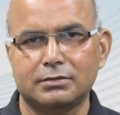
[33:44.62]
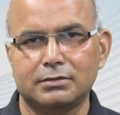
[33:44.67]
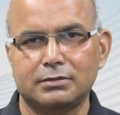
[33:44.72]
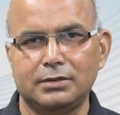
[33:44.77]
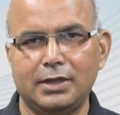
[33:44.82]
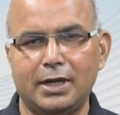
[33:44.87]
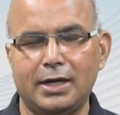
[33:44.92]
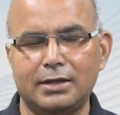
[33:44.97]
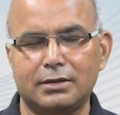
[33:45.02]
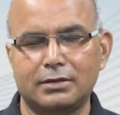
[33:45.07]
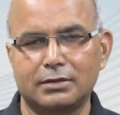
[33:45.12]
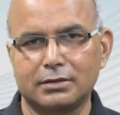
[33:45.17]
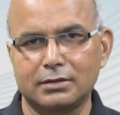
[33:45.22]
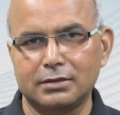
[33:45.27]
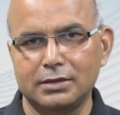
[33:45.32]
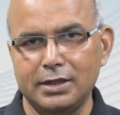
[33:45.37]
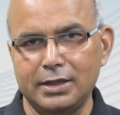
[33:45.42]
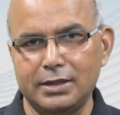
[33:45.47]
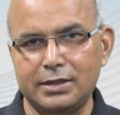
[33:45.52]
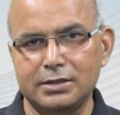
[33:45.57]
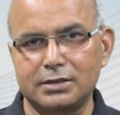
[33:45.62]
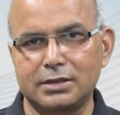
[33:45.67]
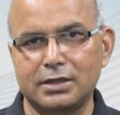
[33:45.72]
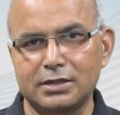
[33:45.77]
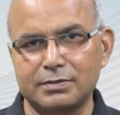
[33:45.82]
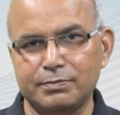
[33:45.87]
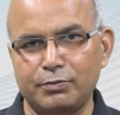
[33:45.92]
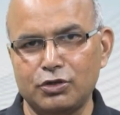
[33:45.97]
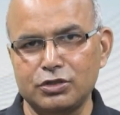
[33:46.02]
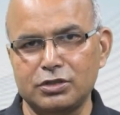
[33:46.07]
that it is the
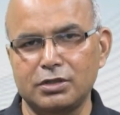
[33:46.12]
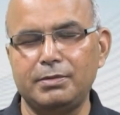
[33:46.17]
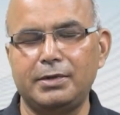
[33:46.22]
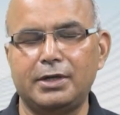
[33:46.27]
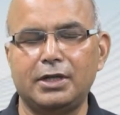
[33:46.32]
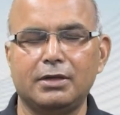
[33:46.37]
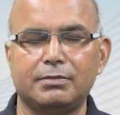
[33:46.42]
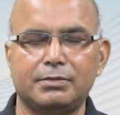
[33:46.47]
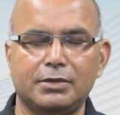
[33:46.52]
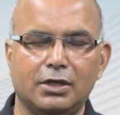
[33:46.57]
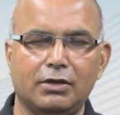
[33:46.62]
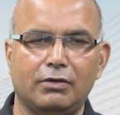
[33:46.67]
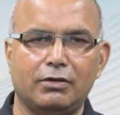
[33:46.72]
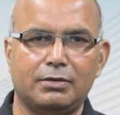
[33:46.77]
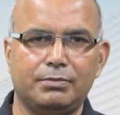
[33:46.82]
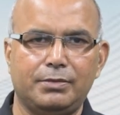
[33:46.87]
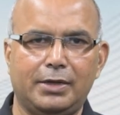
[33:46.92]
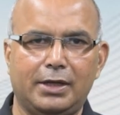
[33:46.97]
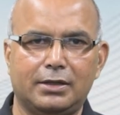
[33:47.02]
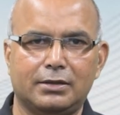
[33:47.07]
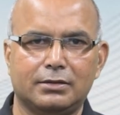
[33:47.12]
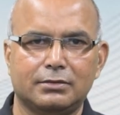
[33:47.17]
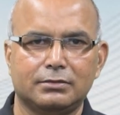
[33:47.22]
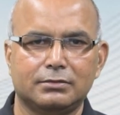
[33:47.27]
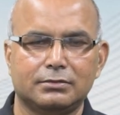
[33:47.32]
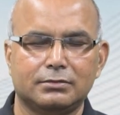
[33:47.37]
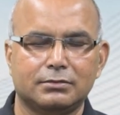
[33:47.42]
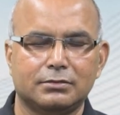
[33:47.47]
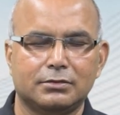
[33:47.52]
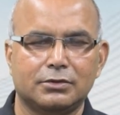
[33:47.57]
responsibility of the government
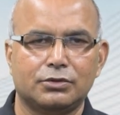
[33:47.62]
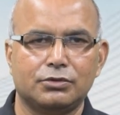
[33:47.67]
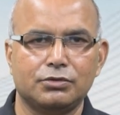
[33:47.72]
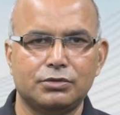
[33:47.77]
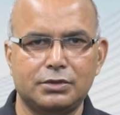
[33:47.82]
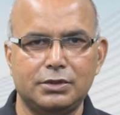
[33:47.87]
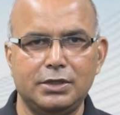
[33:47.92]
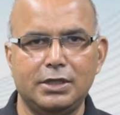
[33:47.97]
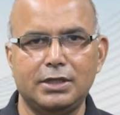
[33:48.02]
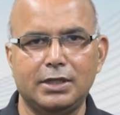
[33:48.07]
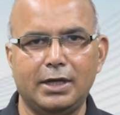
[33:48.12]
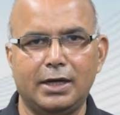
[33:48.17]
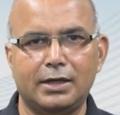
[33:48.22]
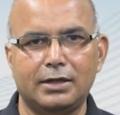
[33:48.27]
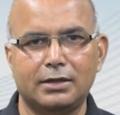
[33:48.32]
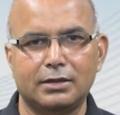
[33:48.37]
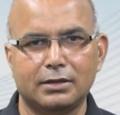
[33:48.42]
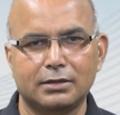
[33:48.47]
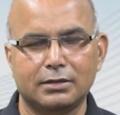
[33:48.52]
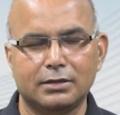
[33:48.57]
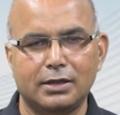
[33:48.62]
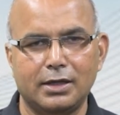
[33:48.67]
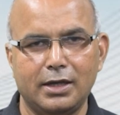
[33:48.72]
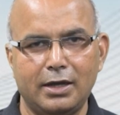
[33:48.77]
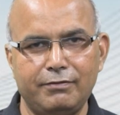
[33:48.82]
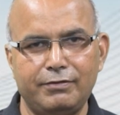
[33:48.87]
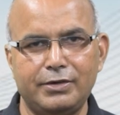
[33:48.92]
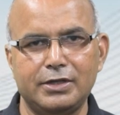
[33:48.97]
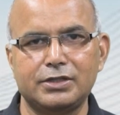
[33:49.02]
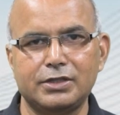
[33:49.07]
to see that
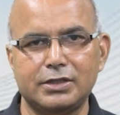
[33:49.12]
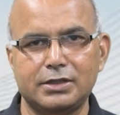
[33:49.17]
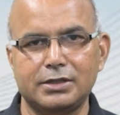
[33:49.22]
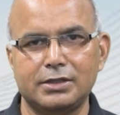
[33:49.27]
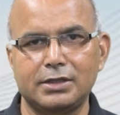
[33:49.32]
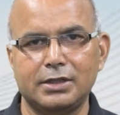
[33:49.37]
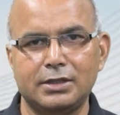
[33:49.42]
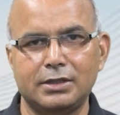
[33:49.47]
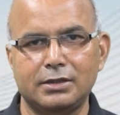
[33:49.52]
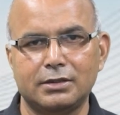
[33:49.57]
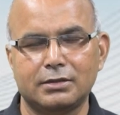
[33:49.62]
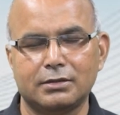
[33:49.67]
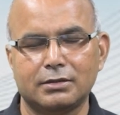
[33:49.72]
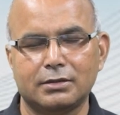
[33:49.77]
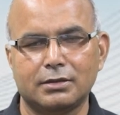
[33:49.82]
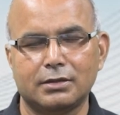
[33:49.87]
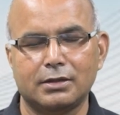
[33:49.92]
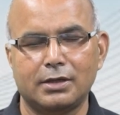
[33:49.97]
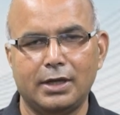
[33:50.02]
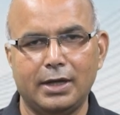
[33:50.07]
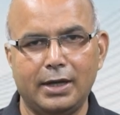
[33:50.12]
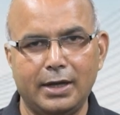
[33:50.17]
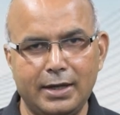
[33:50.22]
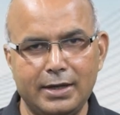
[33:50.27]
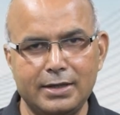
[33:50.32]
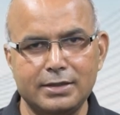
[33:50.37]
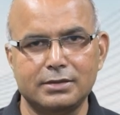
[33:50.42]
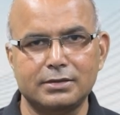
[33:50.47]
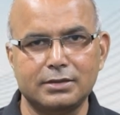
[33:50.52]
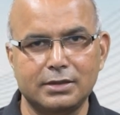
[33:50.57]
every citizen
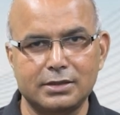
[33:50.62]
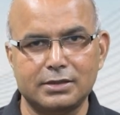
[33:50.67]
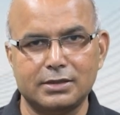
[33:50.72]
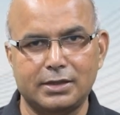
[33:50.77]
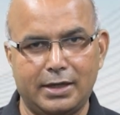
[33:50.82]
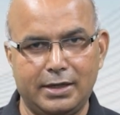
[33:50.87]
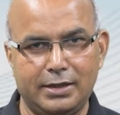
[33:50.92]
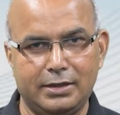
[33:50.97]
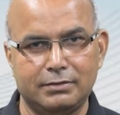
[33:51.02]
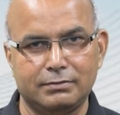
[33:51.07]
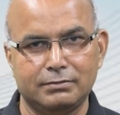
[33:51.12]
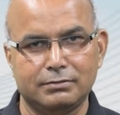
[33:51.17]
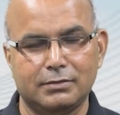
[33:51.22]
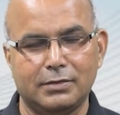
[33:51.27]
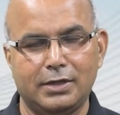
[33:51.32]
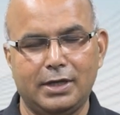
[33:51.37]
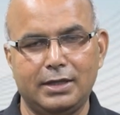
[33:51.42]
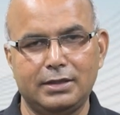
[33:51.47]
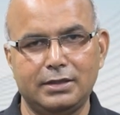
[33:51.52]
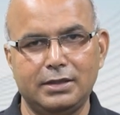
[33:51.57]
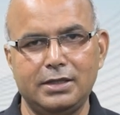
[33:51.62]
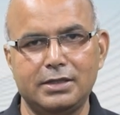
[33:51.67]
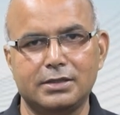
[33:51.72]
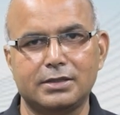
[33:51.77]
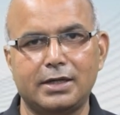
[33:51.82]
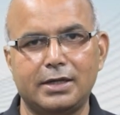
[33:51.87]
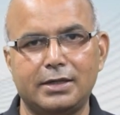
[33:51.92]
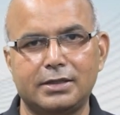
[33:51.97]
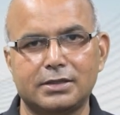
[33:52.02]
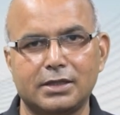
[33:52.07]
has this right and these
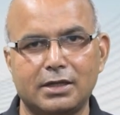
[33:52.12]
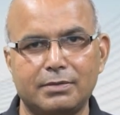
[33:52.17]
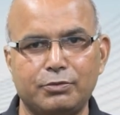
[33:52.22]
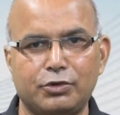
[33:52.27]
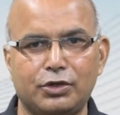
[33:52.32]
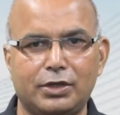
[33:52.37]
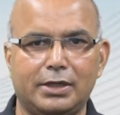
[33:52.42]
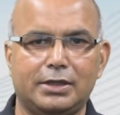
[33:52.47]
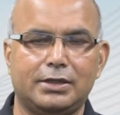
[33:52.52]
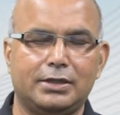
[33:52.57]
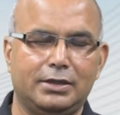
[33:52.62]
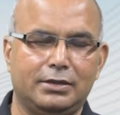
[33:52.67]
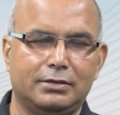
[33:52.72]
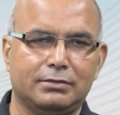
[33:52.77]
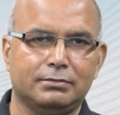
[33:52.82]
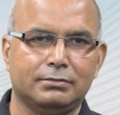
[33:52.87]
rights are protected.